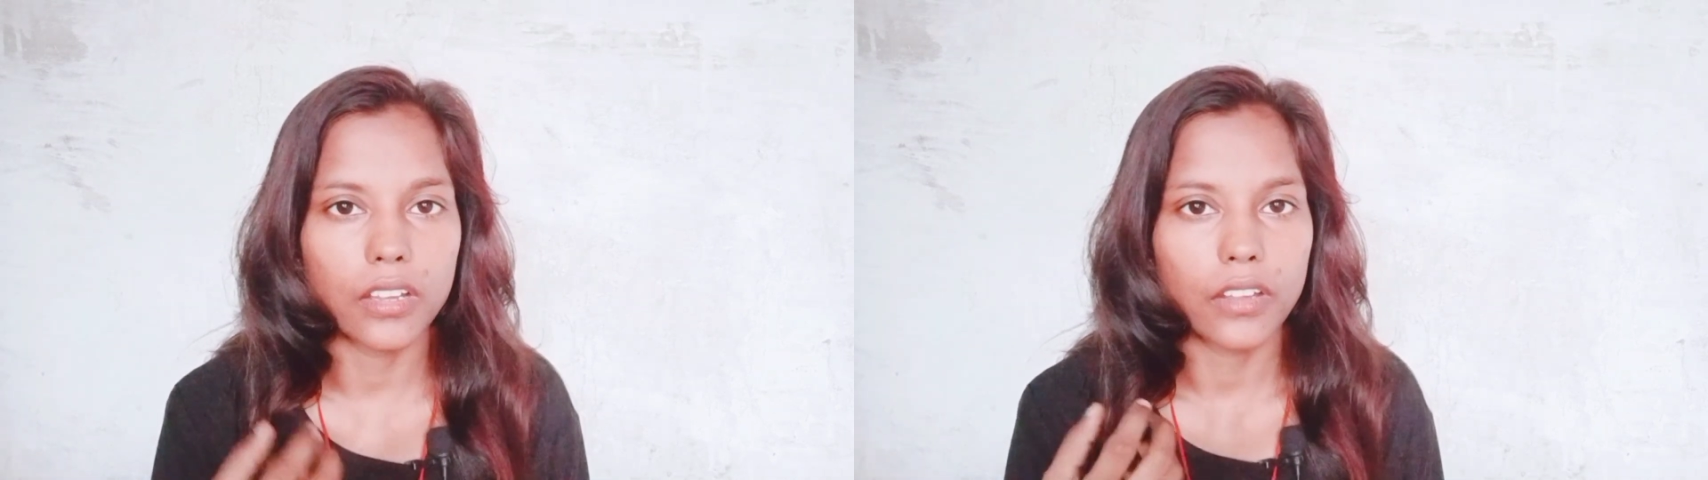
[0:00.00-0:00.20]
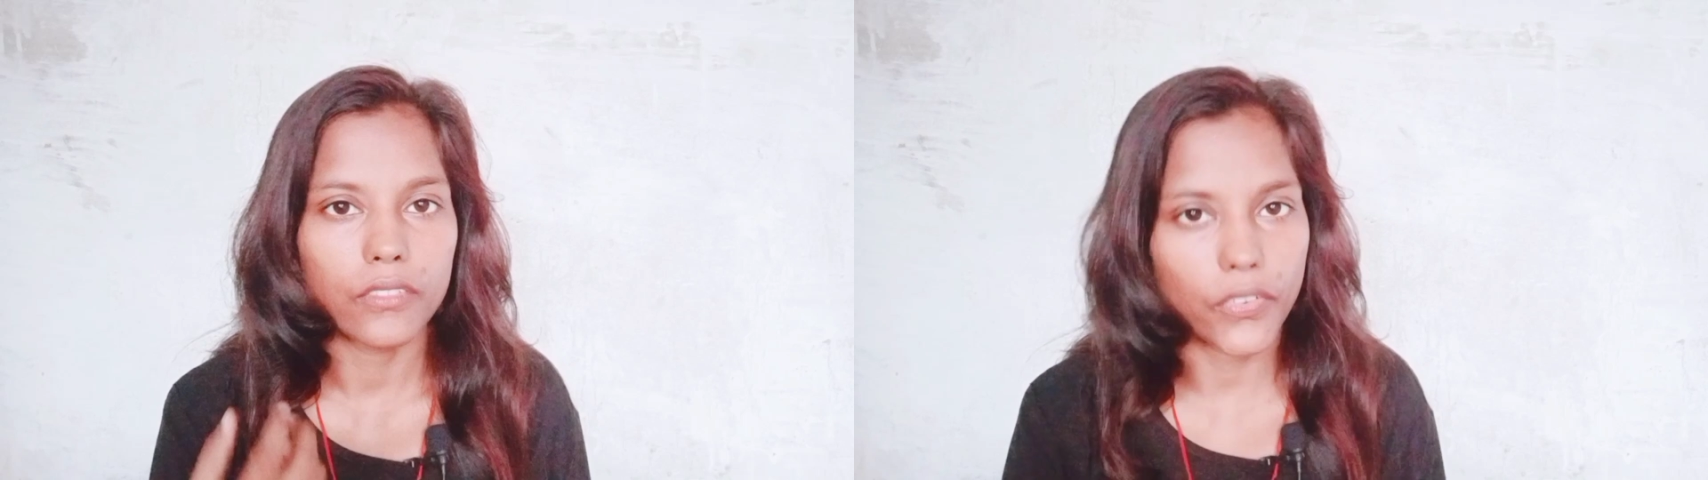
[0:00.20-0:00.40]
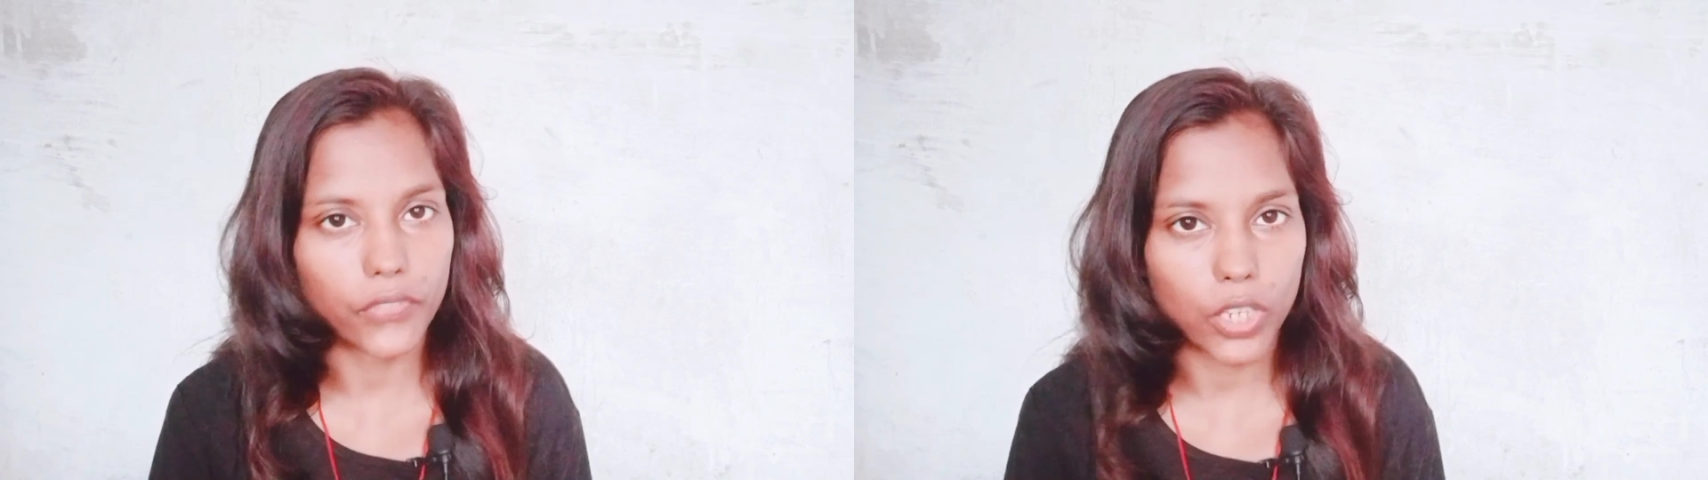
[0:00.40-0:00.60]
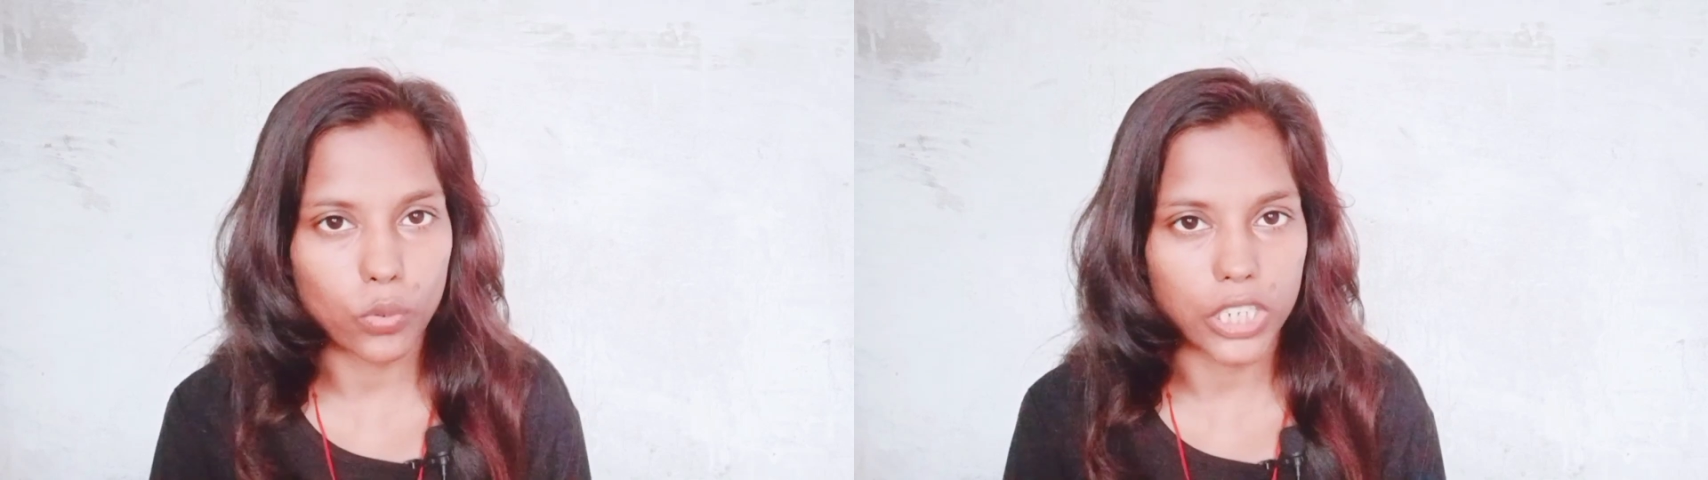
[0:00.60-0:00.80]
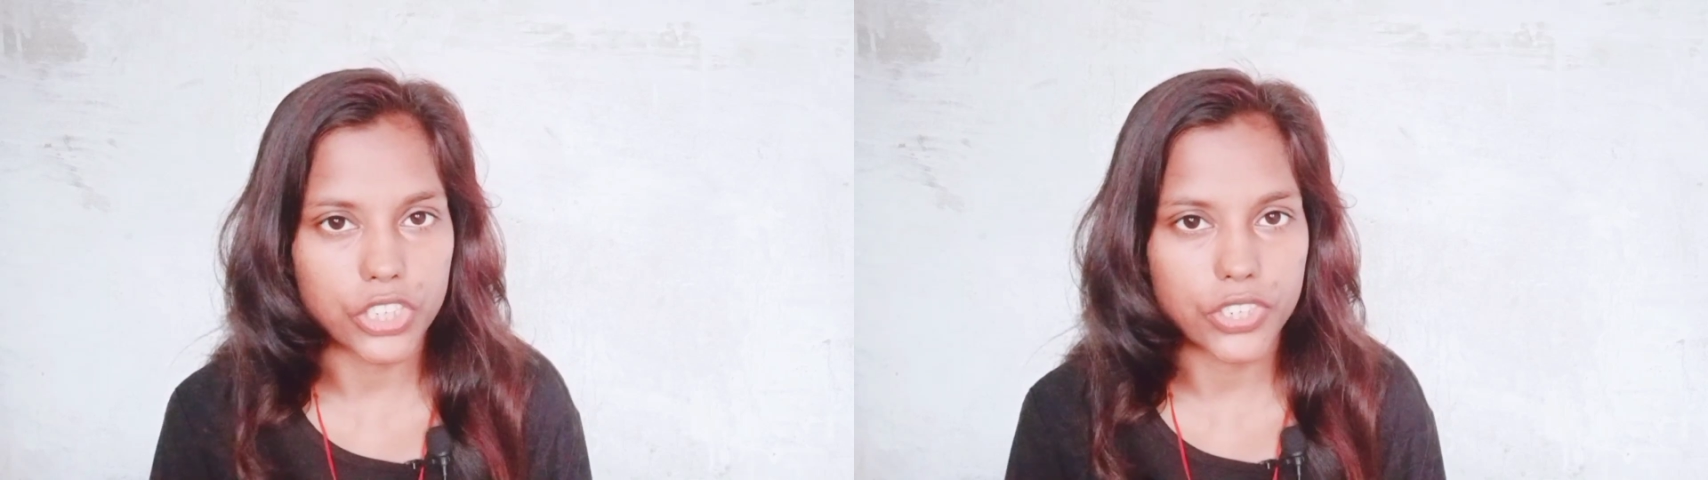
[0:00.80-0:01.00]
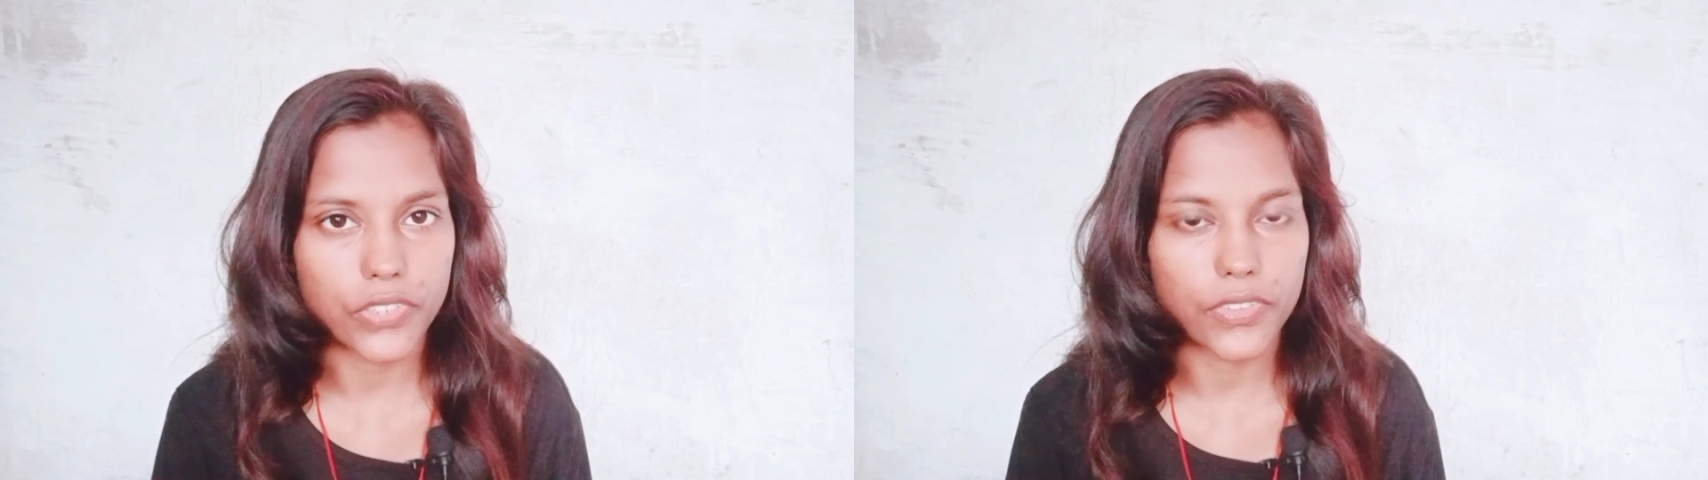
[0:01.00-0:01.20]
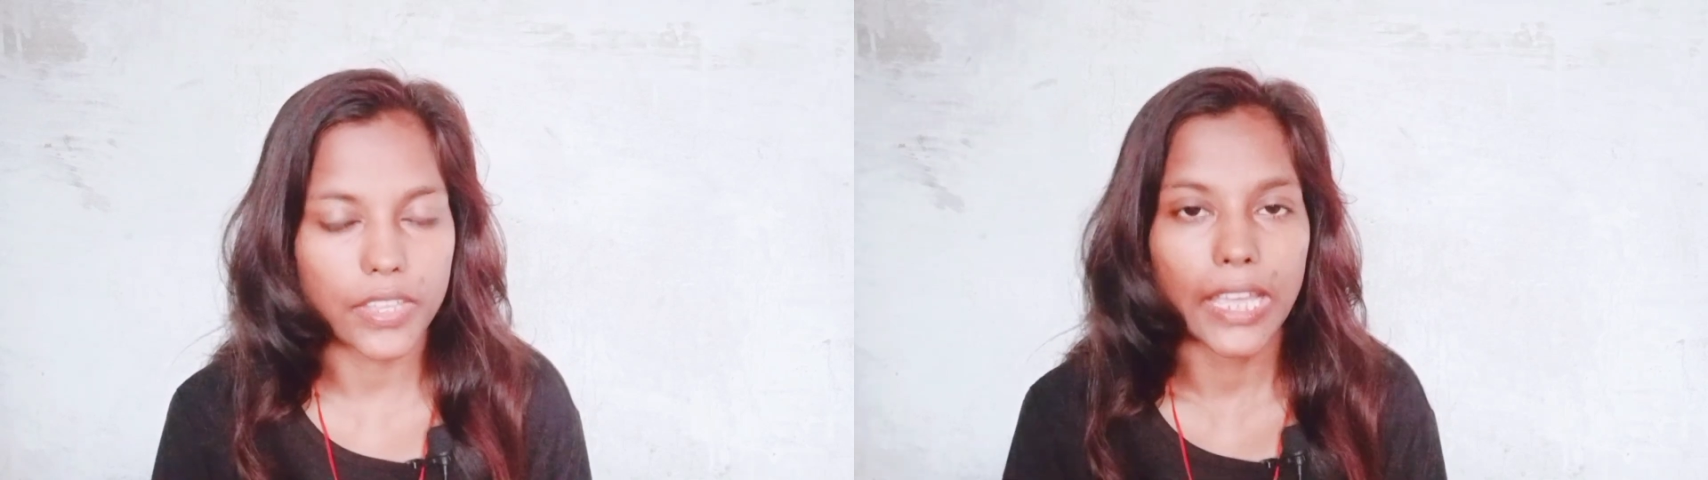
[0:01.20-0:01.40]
50 questions,